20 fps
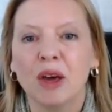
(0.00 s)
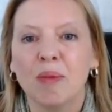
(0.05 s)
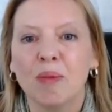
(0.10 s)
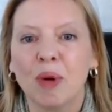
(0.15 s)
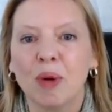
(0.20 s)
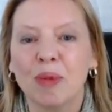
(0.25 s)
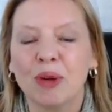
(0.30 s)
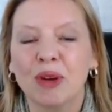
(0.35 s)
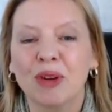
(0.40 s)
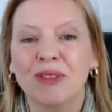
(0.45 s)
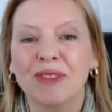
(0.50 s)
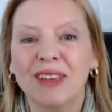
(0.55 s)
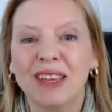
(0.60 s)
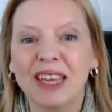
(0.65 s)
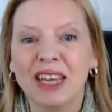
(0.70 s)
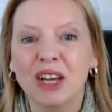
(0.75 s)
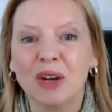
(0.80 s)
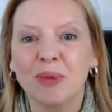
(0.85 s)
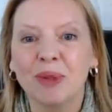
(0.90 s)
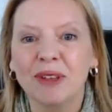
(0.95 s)
but we could
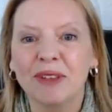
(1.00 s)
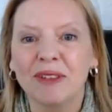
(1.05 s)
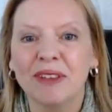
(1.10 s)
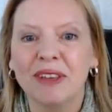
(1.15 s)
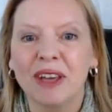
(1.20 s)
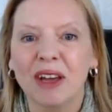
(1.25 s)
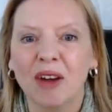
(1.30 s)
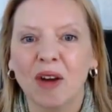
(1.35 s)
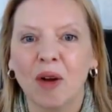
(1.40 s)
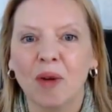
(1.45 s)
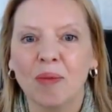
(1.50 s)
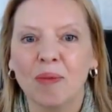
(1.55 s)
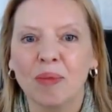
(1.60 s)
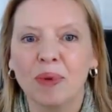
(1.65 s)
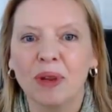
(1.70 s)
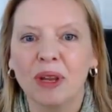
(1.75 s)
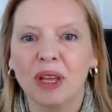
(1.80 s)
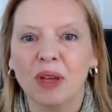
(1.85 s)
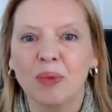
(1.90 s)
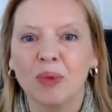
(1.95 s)
equally see a
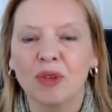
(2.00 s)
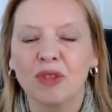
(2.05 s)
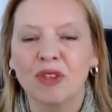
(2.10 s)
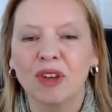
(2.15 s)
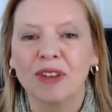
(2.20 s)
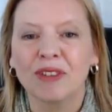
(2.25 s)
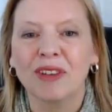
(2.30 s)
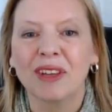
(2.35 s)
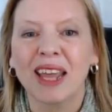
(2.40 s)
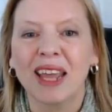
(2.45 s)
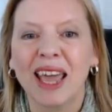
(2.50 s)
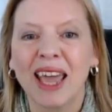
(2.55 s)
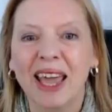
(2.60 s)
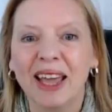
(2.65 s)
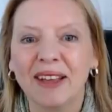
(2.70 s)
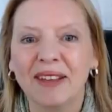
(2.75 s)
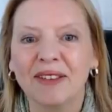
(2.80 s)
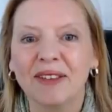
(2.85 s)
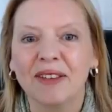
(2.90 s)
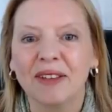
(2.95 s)
company which has an
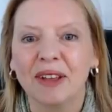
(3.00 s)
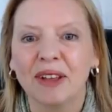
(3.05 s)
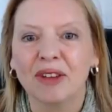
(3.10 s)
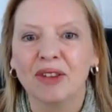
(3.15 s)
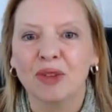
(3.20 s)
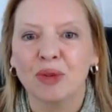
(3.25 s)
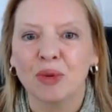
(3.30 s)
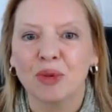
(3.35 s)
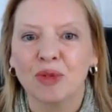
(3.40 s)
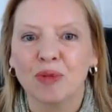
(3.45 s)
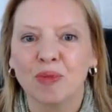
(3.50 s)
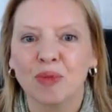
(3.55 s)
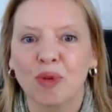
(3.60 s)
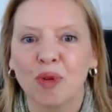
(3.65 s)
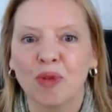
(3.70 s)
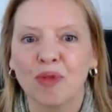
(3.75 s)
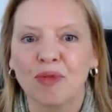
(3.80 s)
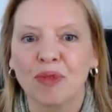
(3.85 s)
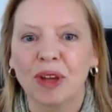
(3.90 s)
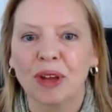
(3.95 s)
excellent gross
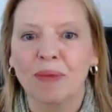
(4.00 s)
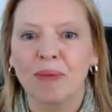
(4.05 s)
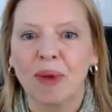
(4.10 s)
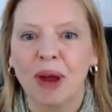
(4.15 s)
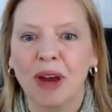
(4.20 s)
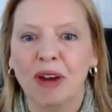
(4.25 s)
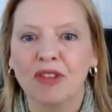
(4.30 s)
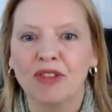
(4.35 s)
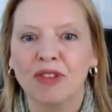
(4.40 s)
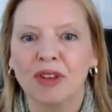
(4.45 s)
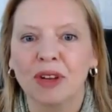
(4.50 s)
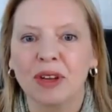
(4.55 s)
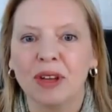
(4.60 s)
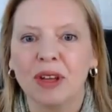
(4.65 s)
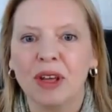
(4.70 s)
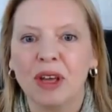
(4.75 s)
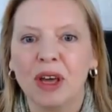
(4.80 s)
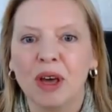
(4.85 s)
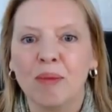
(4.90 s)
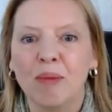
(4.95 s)
profit and margin,
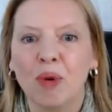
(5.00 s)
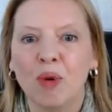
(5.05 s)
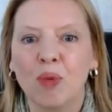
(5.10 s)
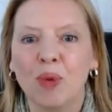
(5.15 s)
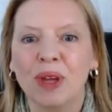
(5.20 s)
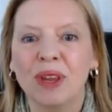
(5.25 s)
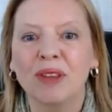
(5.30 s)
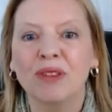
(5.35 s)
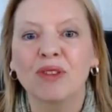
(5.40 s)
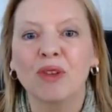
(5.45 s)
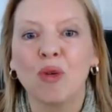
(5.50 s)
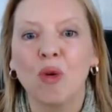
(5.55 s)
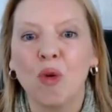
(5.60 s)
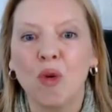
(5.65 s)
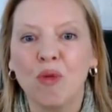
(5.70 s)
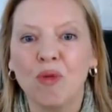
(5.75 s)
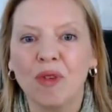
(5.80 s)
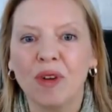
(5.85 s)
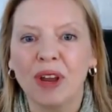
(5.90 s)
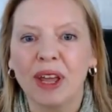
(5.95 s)
but where its
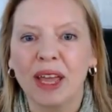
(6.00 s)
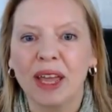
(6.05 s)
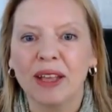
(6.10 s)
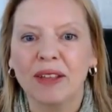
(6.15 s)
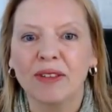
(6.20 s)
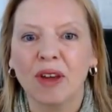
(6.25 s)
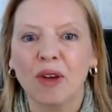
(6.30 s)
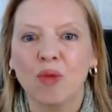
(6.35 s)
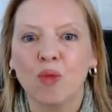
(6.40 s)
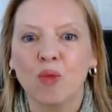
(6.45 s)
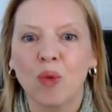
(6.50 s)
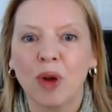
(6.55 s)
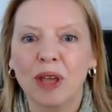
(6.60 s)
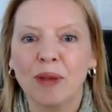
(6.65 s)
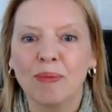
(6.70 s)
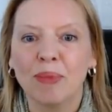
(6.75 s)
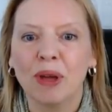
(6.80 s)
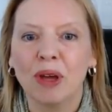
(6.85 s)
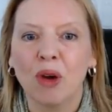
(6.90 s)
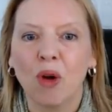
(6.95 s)
overheads are
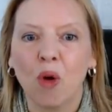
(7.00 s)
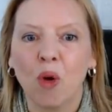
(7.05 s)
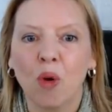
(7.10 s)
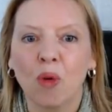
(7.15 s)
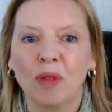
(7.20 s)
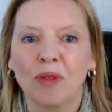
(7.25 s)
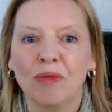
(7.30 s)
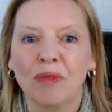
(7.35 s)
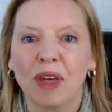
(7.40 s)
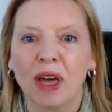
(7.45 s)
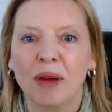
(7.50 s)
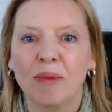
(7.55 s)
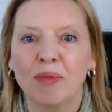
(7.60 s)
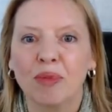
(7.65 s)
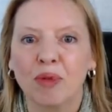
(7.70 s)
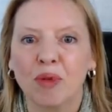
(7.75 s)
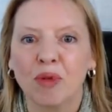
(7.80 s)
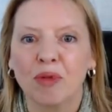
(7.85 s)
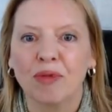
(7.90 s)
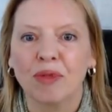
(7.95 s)
wiping all of that
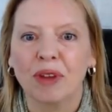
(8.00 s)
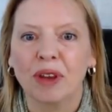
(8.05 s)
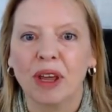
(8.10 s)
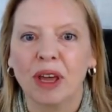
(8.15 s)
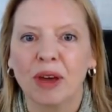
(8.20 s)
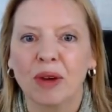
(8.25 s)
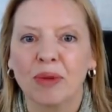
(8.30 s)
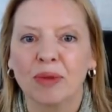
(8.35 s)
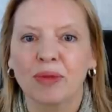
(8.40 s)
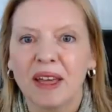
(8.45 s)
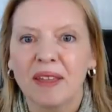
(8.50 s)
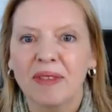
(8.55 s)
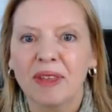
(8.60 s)
profit out.